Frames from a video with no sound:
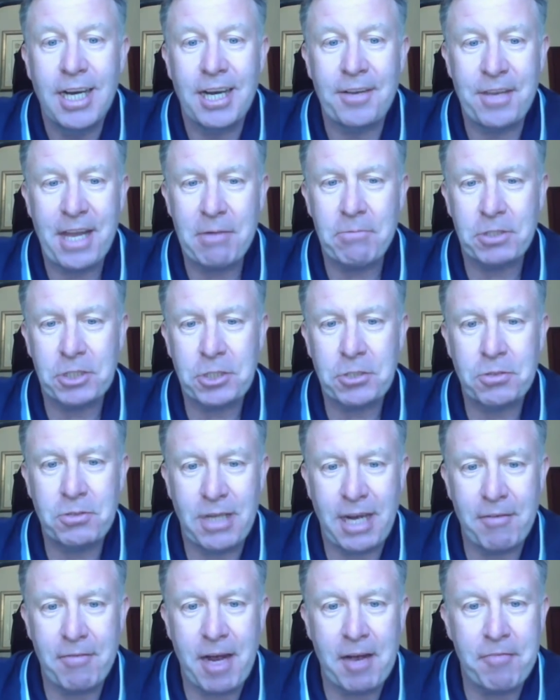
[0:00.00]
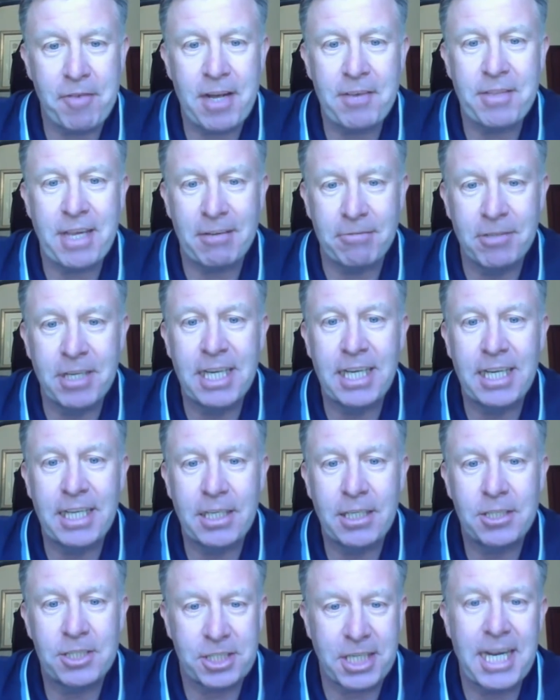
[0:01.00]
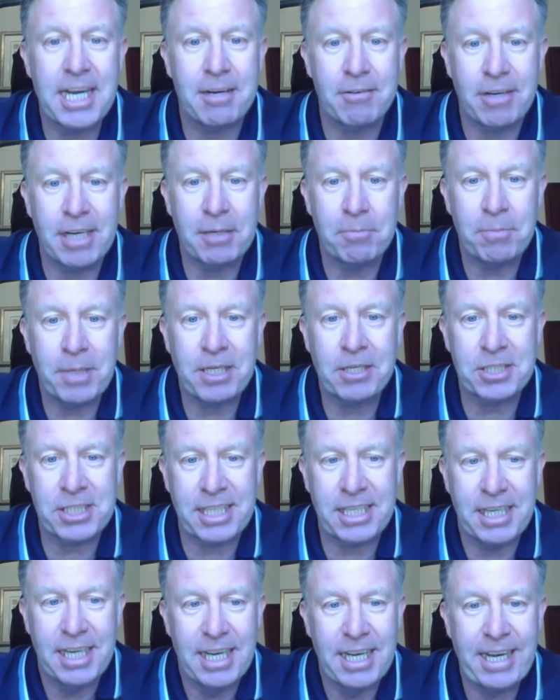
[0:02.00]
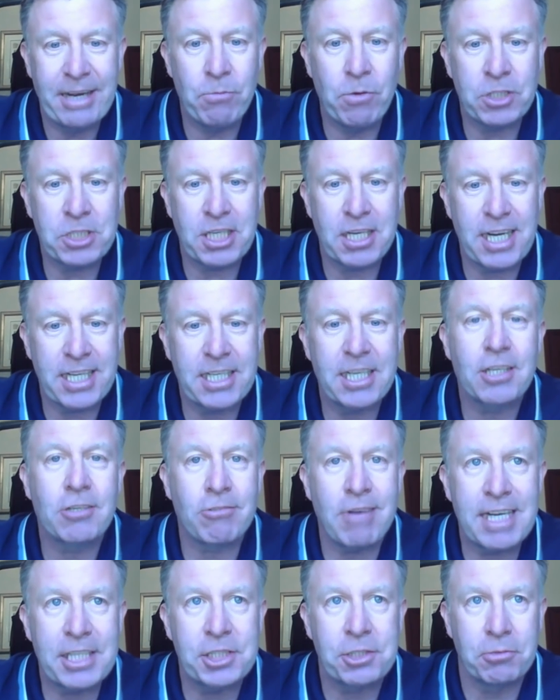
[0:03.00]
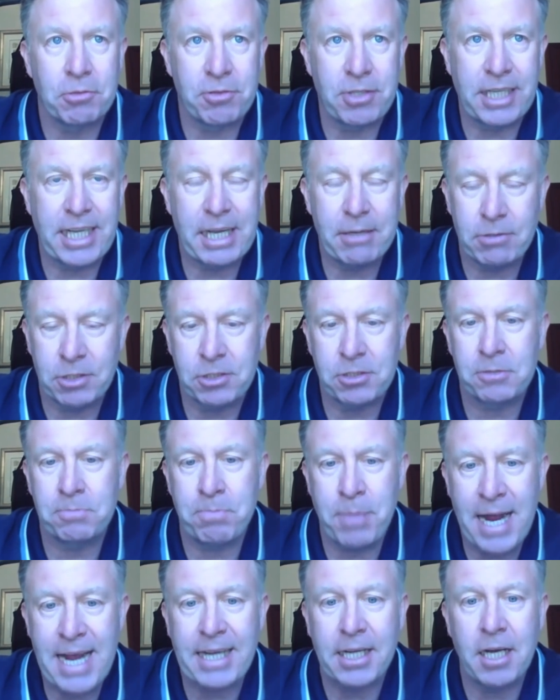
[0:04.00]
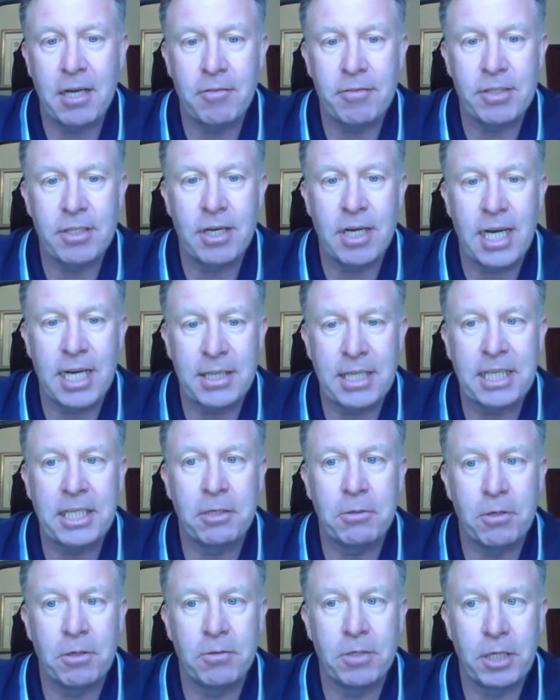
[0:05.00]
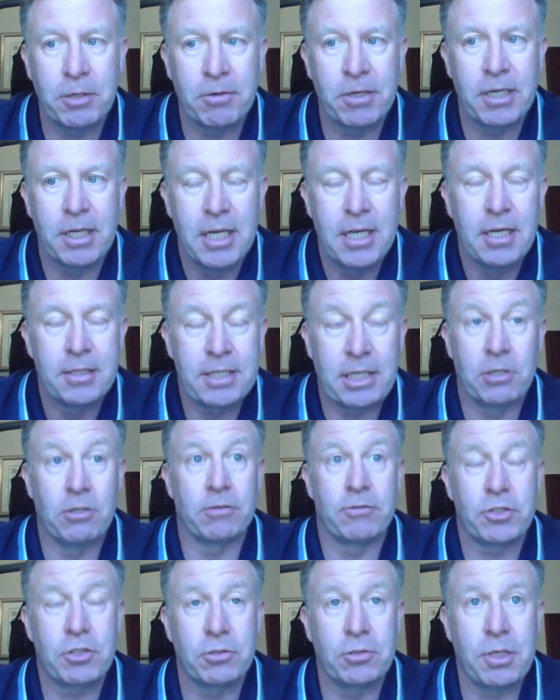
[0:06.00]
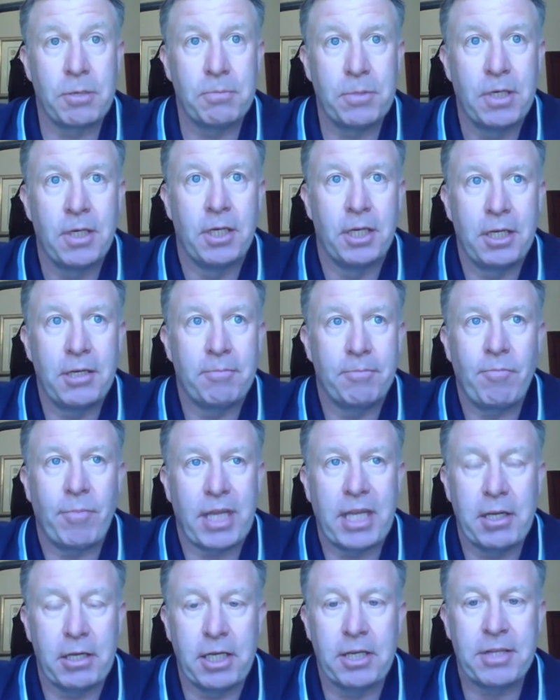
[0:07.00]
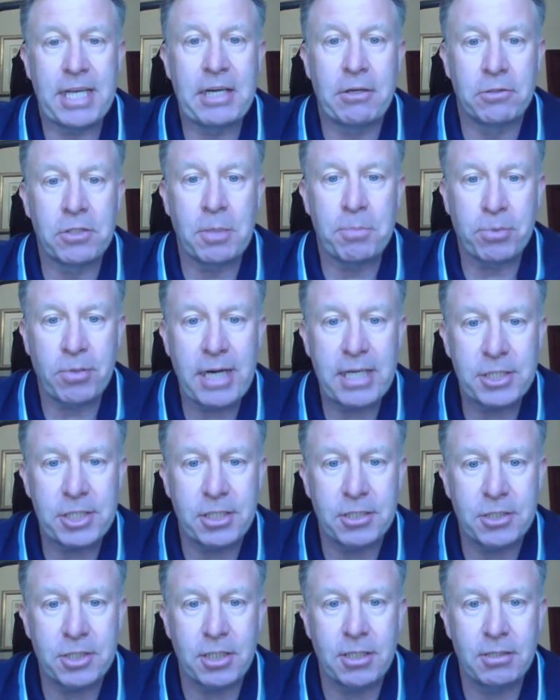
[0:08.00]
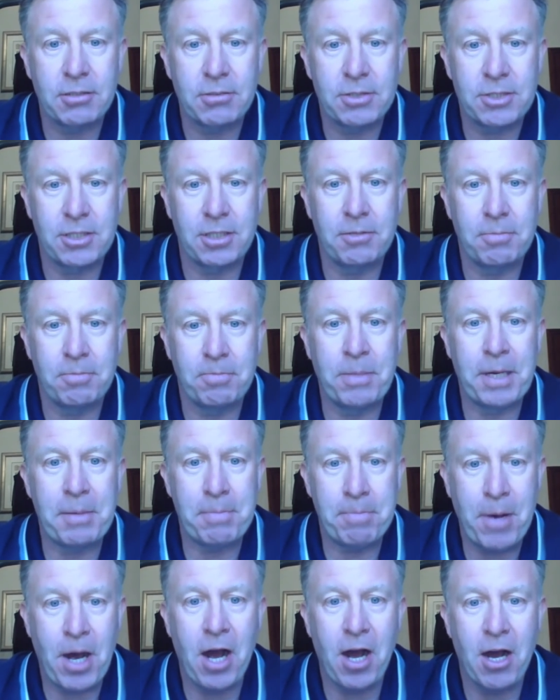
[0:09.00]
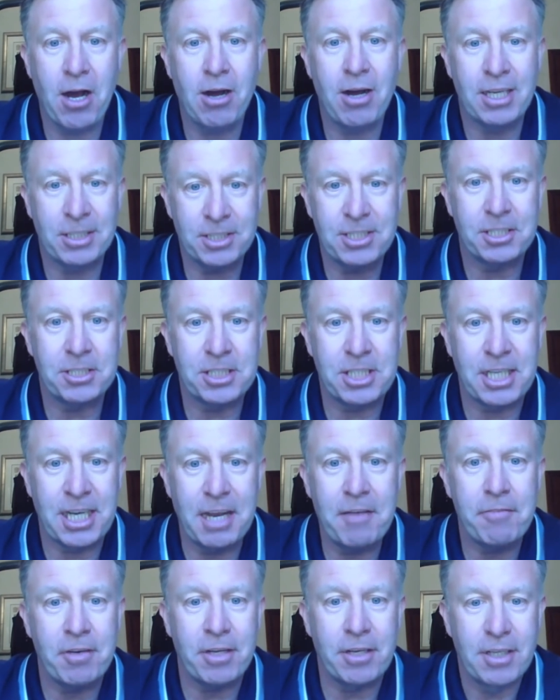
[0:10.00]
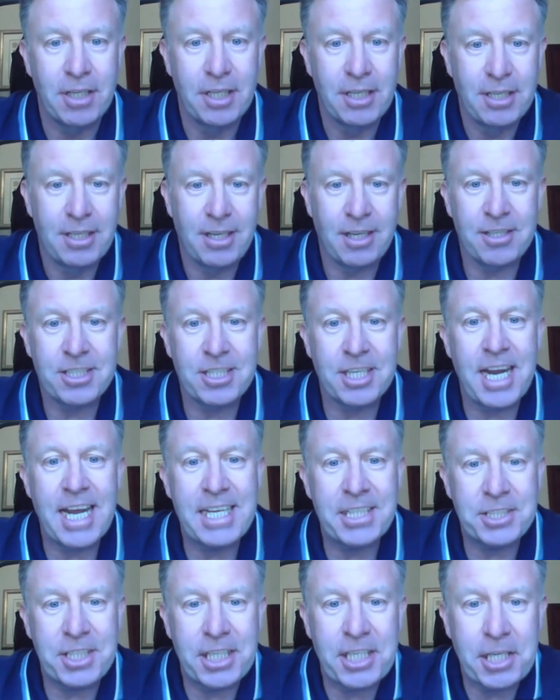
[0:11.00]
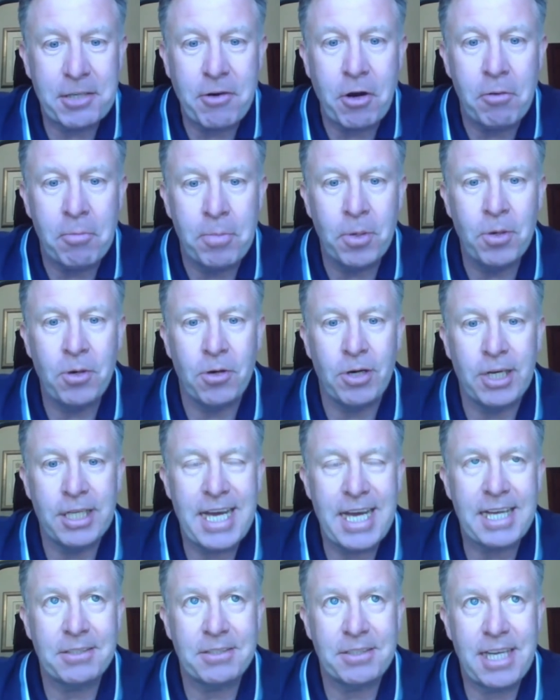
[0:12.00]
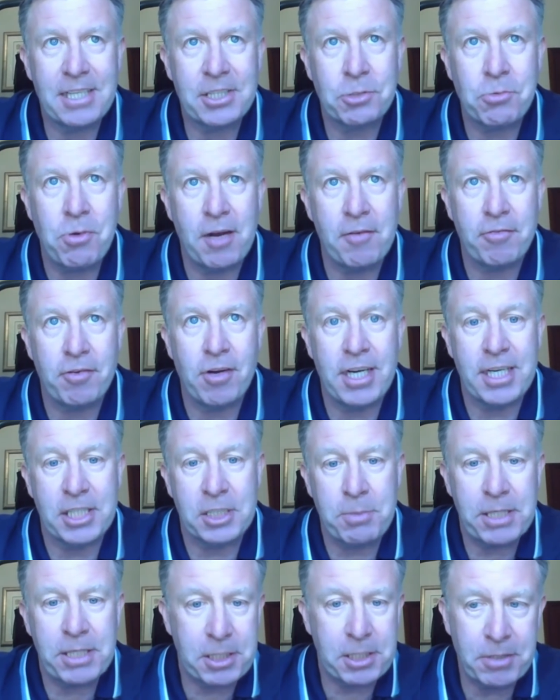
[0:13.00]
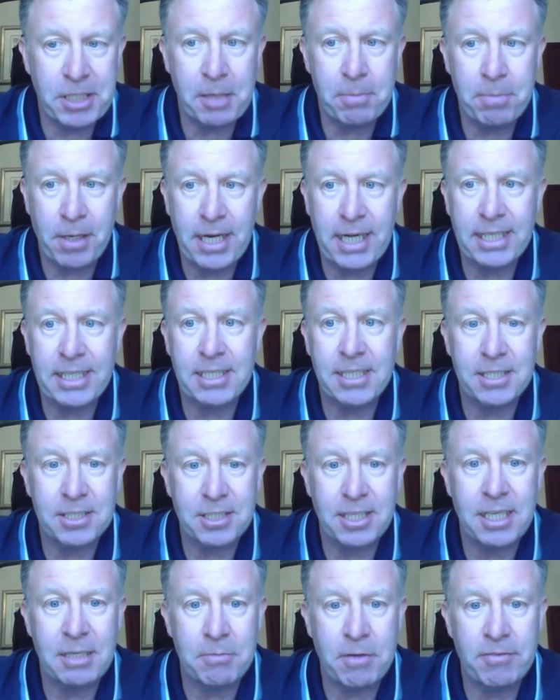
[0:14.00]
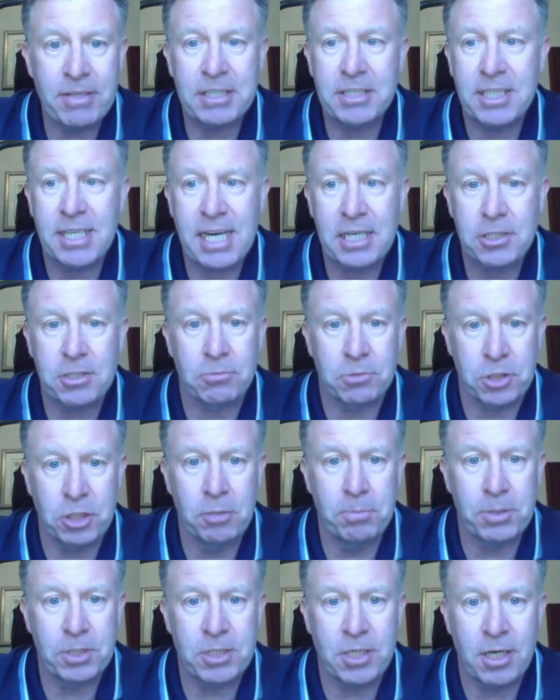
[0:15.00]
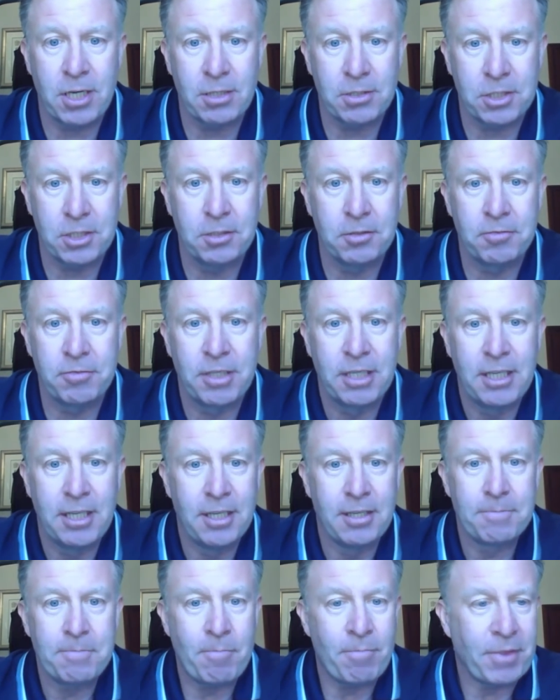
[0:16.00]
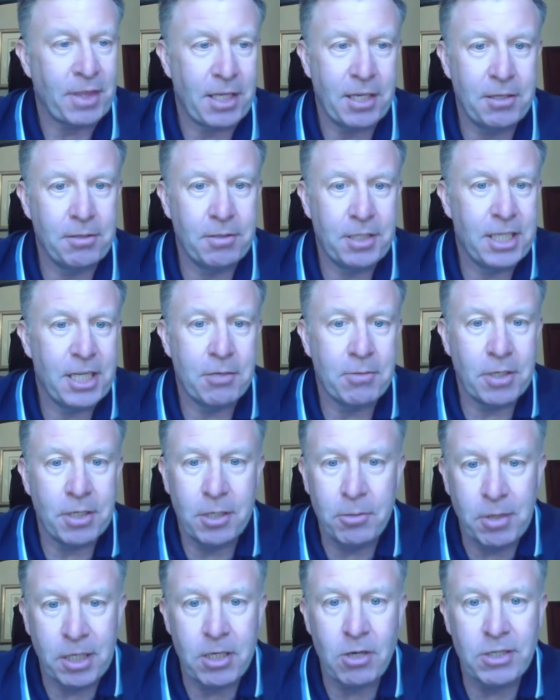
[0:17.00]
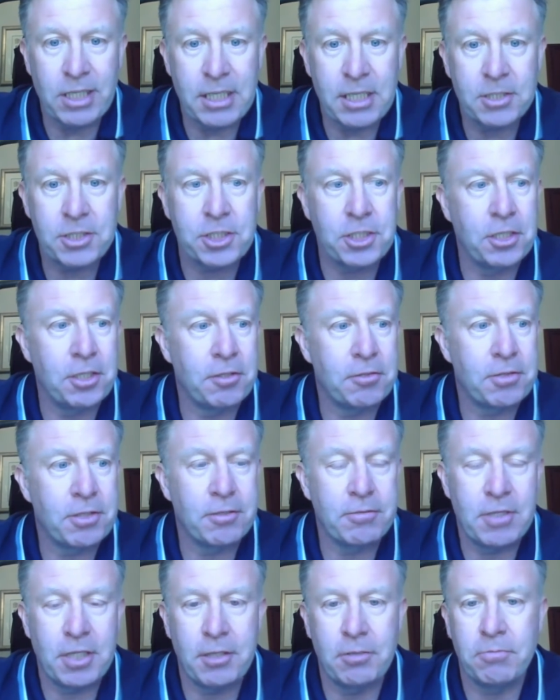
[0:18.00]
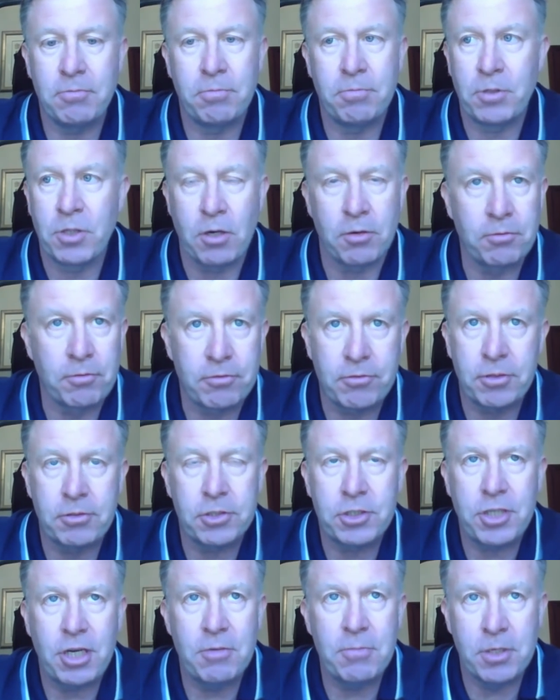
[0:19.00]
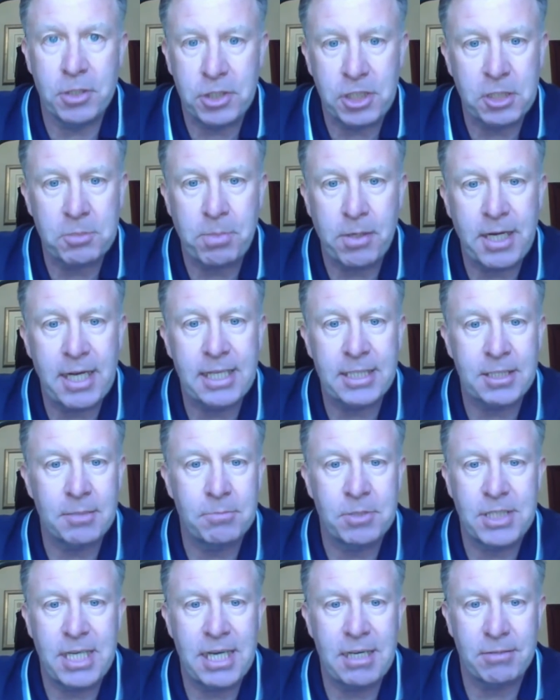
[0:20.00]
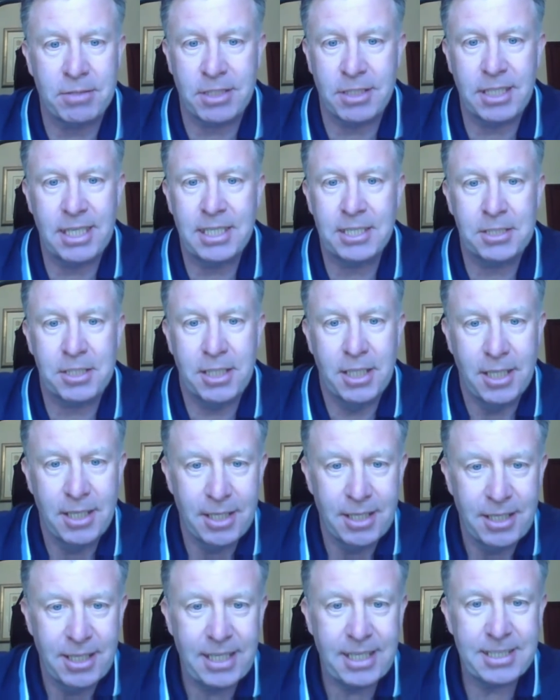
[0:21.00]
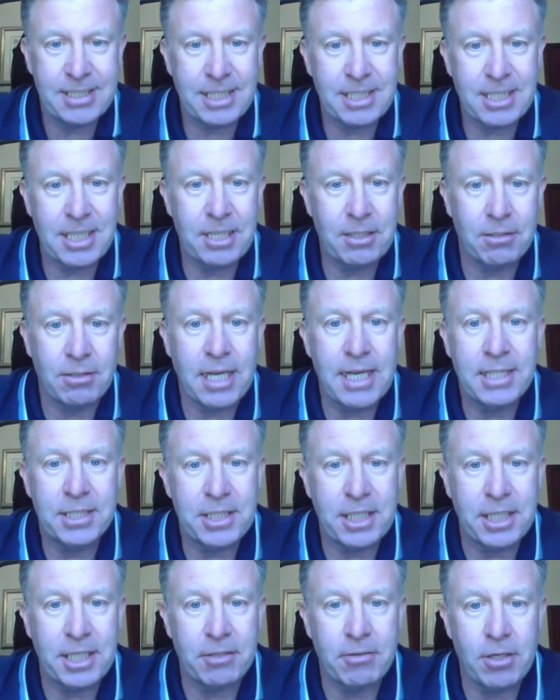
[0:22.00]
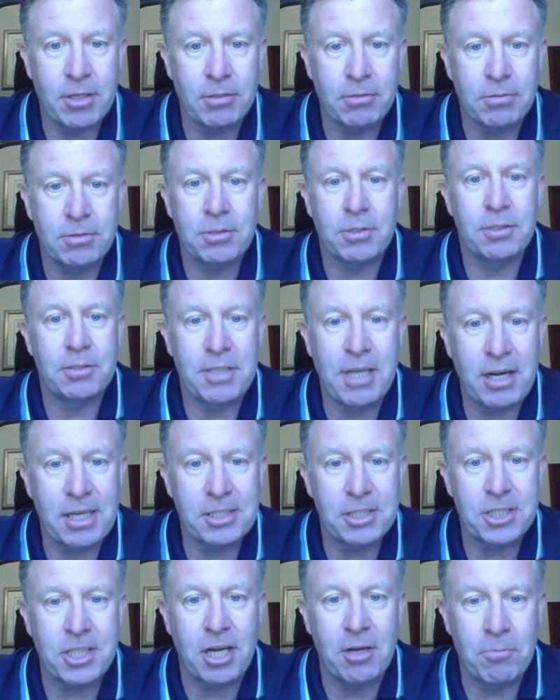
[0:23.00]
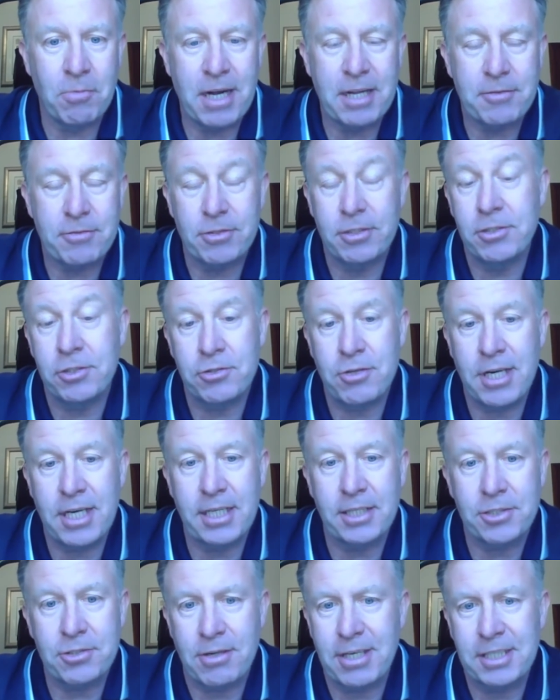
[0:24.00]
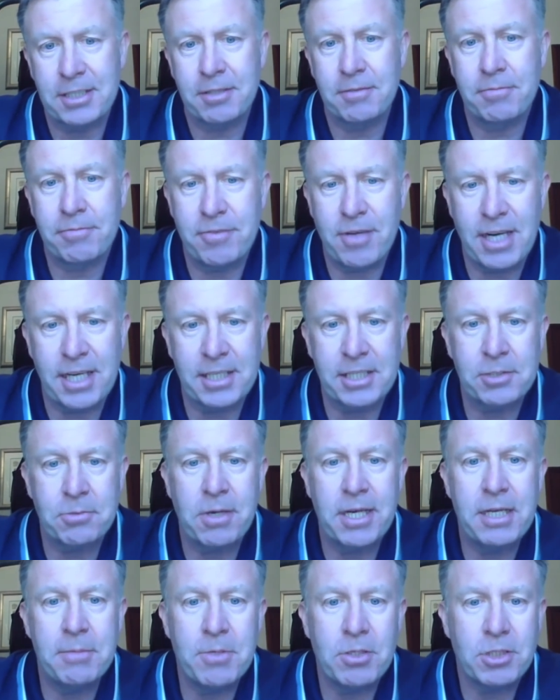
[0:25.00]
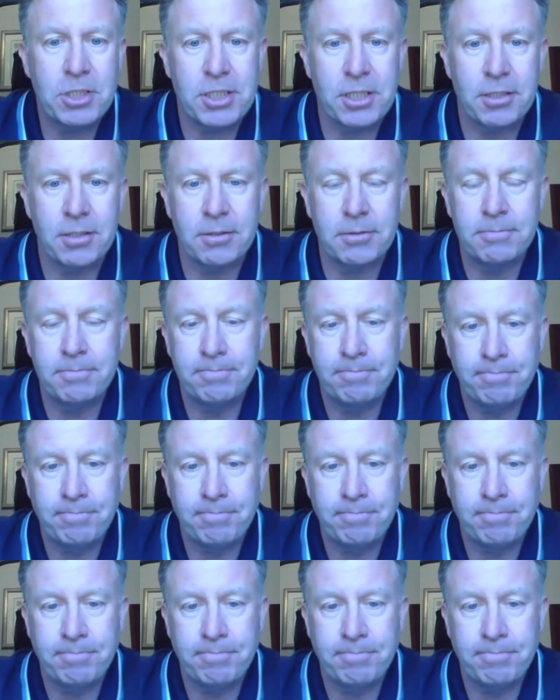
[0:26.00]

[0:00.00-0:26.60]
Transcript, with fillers: And that was, I found that really scary, because it wasn't like a gradual thing. It was just bang overnight, and then you were then all of a sudden you're then under pressure to be part and to deliver. And as an 18-year-old boy, that's quite frightening, especially when you're playing in a team of international superstars who are long in the tooth, who've gone through so much as players themselves. And here's this little 18-year-old, 9 stone wet through, trying to find his way amongst it all.